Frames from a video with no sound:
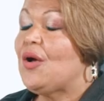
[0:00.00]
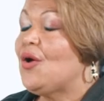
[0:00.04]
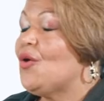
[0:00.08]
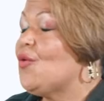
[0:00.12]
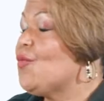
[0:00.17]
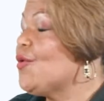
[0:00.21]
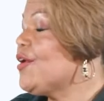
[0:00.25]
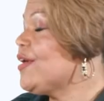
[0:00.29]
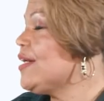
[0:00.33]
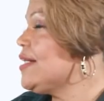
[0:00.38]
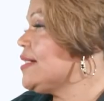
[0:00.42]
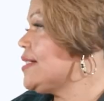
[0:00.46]
Well,
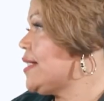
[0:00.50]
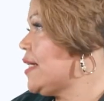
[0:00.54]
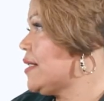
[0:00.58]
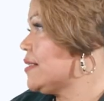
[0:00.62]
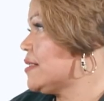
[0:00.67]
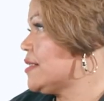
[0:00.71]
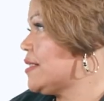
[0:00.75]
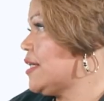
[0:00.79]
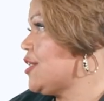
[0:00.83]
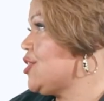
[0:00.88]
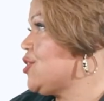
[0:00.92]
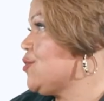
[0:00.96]
we're going to take a
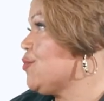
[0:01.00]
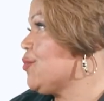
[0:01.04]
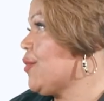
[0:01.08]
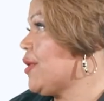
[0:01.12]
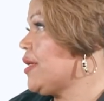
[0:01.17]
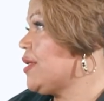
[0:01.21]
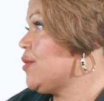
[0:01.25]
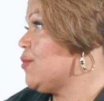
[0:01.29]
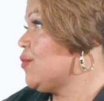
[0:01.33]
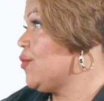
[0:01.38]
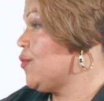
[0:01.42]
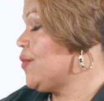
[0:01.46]
station break,
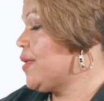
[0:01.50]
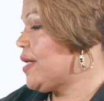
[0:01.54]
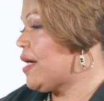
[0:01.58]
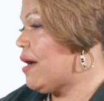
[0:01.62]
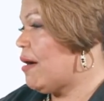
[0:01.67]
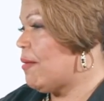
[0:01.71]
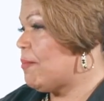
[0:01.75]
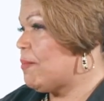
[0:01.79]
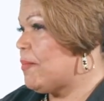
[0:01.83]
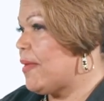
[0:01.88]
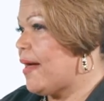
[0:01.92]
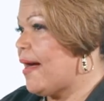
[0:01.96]
and when we
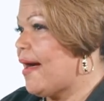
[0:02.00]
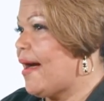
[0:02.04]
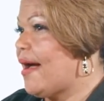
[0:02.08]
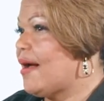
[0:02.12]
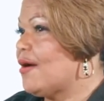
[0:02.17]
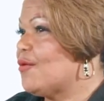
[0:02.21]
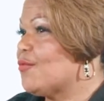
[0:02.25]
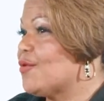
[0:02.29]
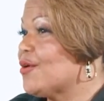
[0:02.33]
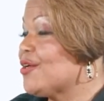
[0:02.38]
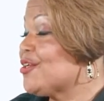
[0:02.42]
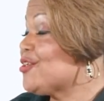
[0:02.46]
come back,
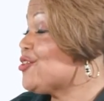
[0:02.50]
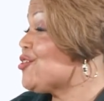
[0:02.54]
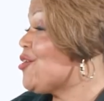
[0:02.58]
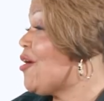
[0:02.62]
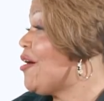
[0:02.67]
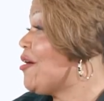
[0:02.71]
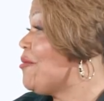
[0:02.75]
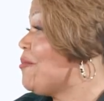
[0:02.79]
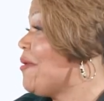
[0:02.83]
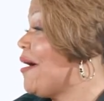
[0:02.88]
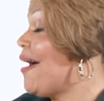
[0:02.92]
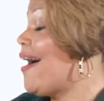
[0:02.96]
mm-hmm. we're going to
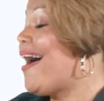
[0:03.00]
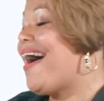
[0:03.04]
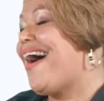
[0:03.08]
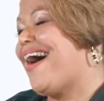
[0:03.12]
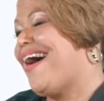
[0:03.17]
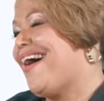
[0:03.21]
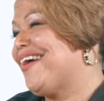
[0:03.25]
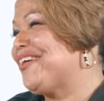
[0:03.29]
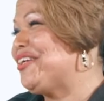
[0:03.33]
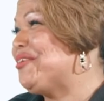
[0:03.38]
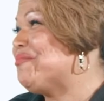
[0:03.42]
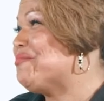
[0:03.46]
talk about
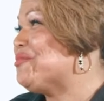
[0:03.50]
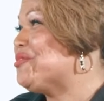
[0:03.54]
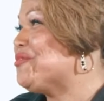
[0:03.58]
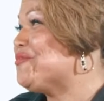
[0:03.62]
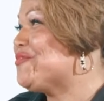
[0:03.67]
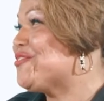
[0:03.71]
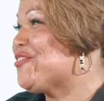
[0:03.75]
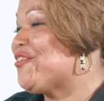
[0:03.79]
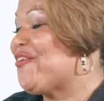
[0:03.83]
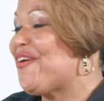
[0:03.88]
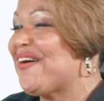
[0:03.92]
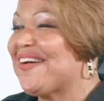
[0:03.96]
how you
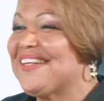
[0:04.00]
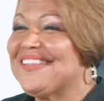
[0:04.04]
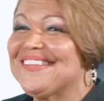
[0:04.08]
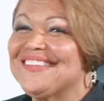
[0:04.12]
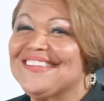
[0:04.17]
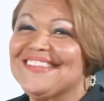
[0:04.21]
moved on.